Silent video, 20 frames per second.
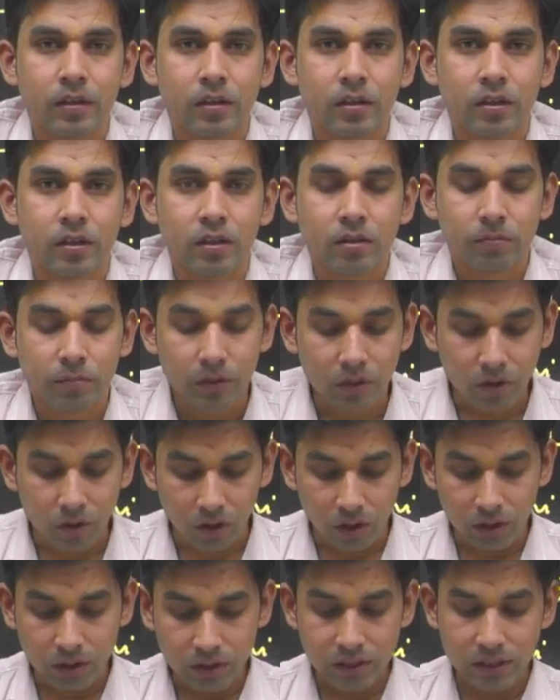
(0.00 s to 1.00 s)

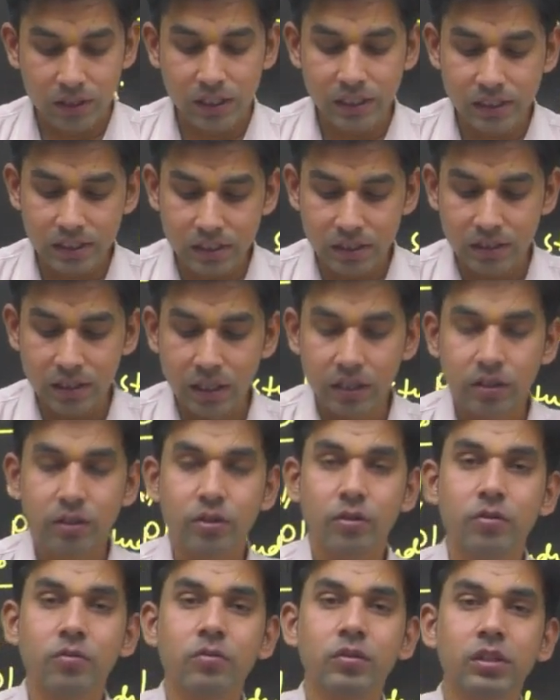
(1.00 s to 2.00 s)
because this is the
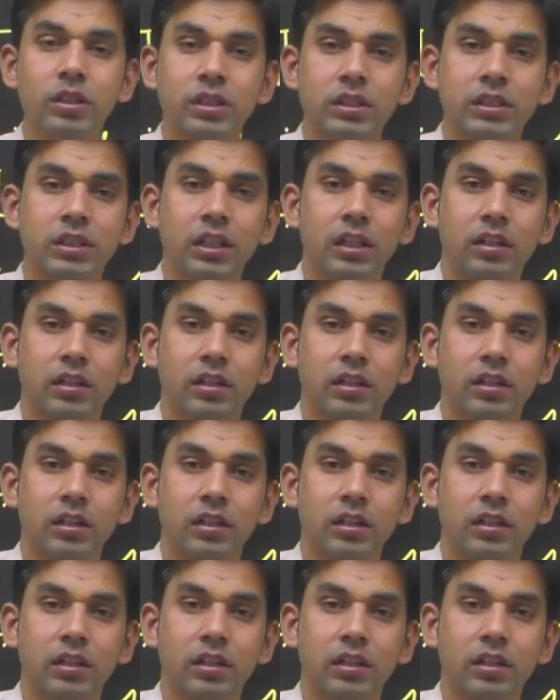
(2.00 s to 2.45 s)
universal.